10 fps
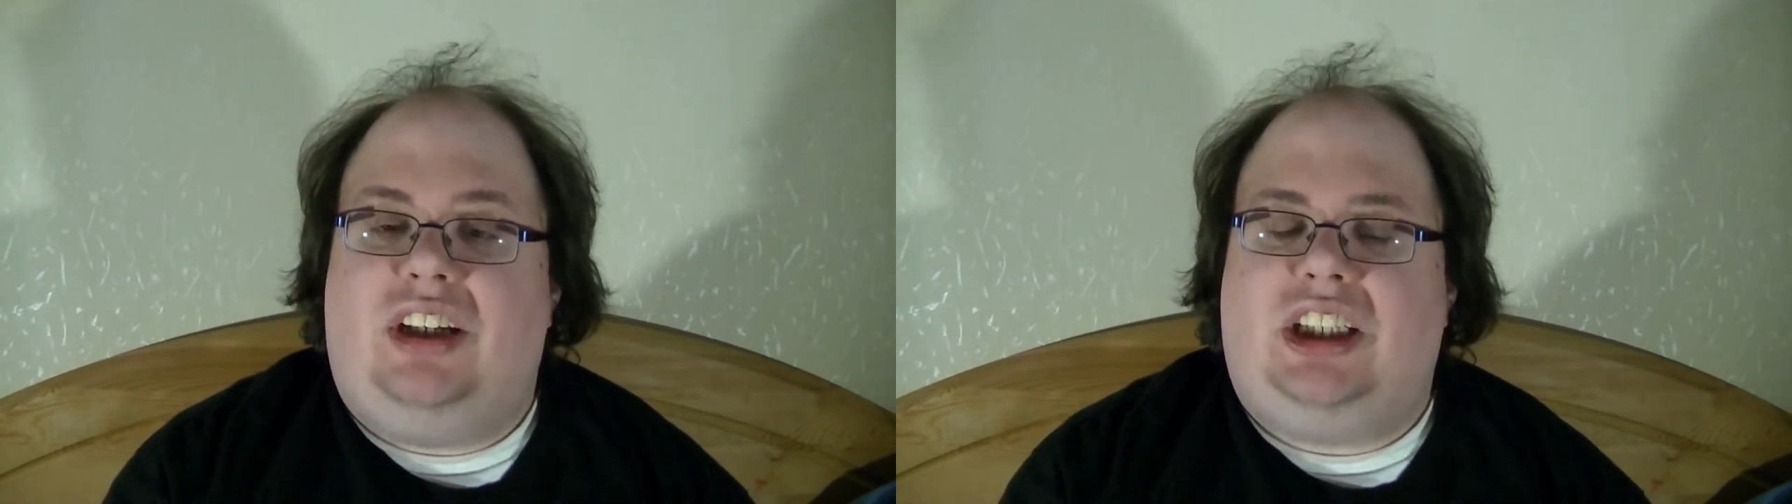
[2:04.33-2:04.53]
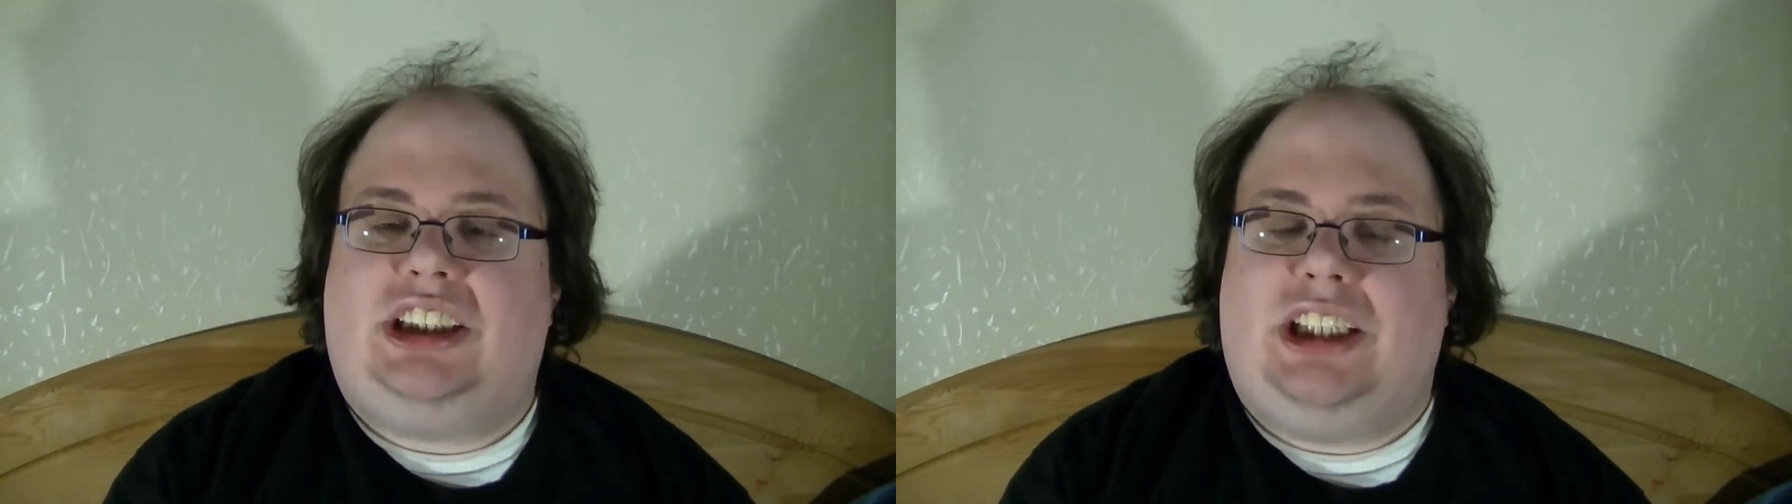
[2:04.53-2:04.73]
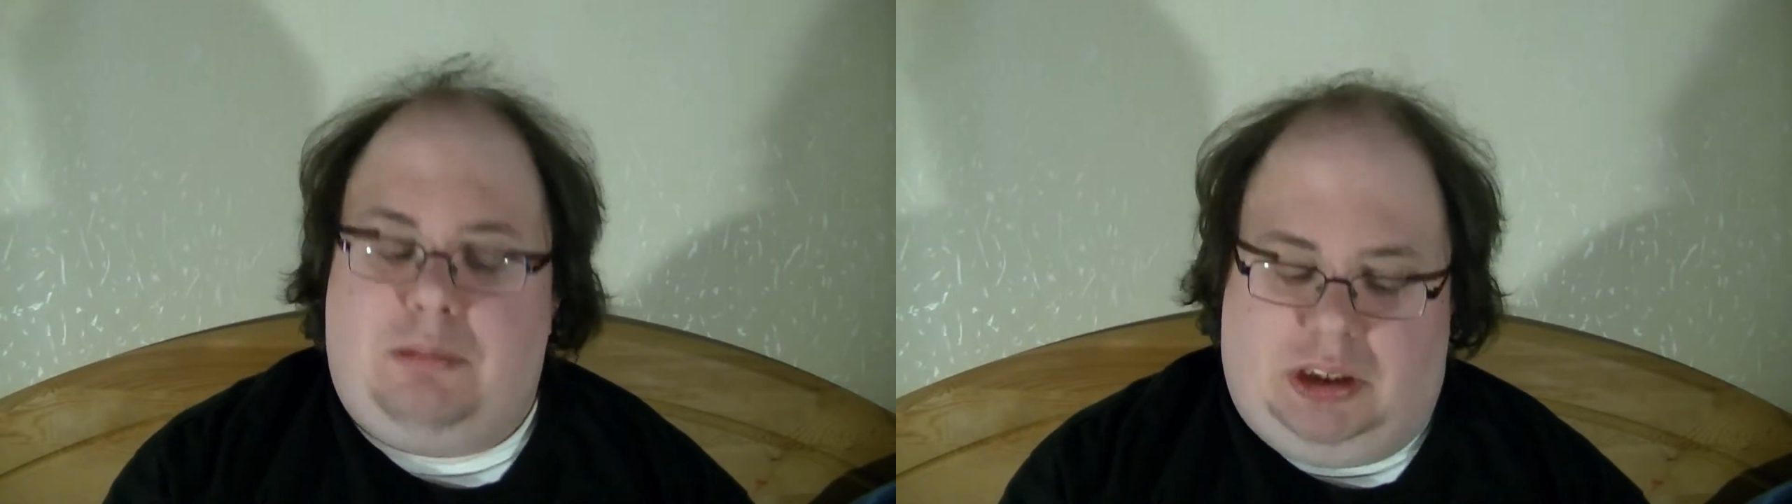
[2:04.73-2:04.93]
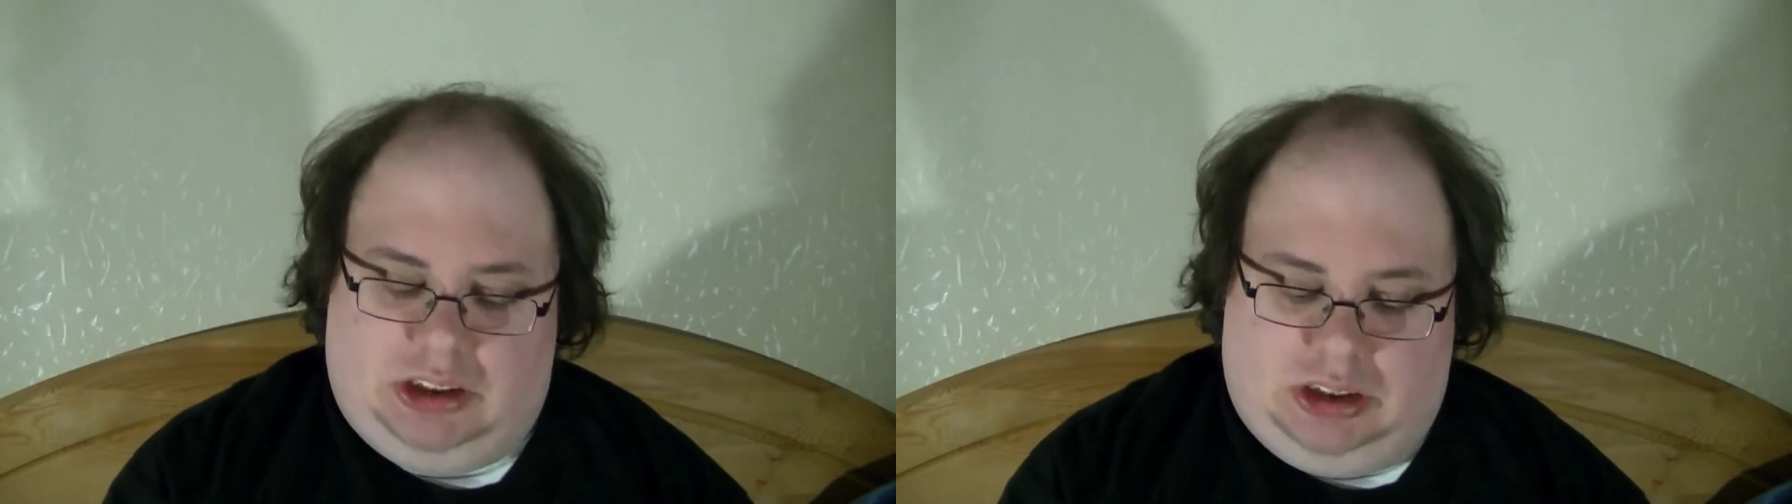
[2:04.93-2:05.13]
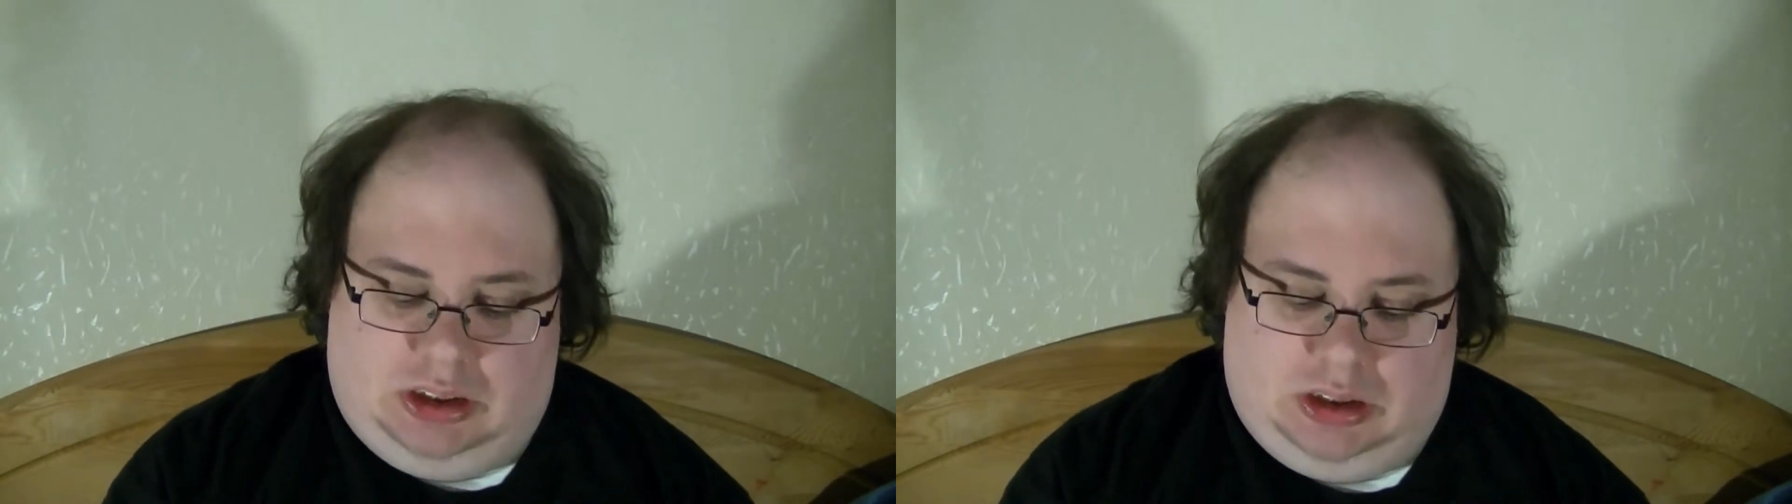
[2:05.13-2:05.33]

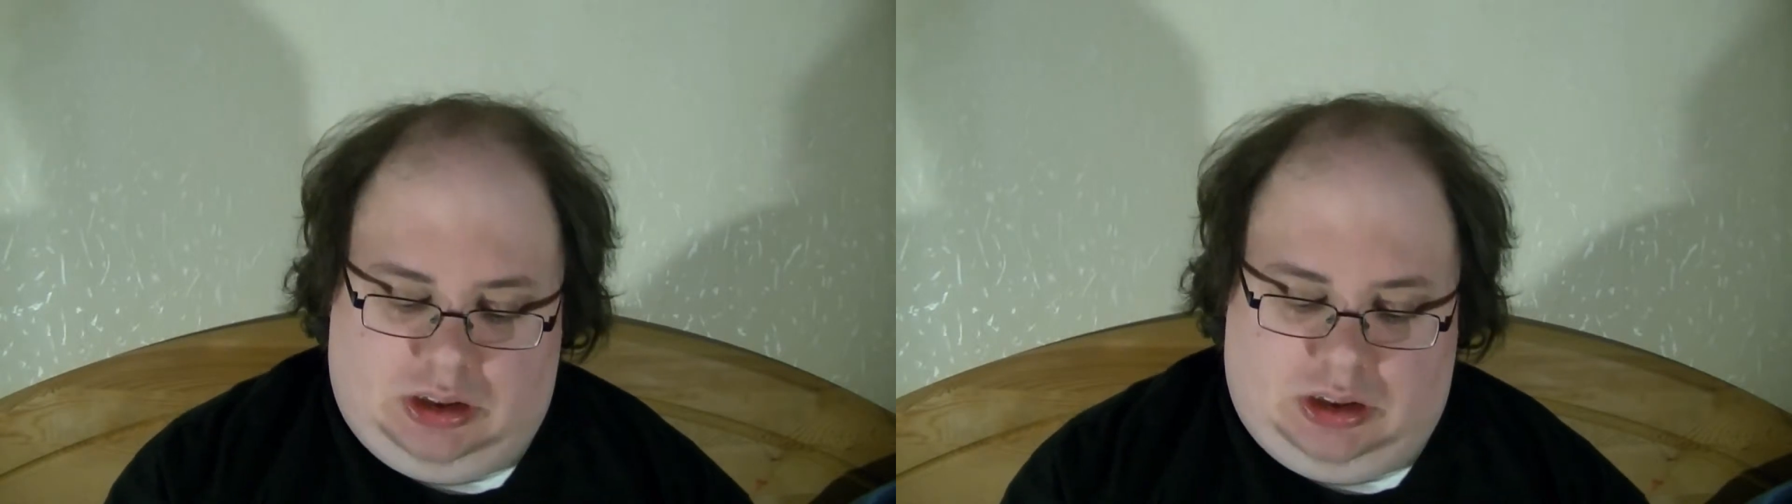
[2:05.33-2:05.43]
Examiner,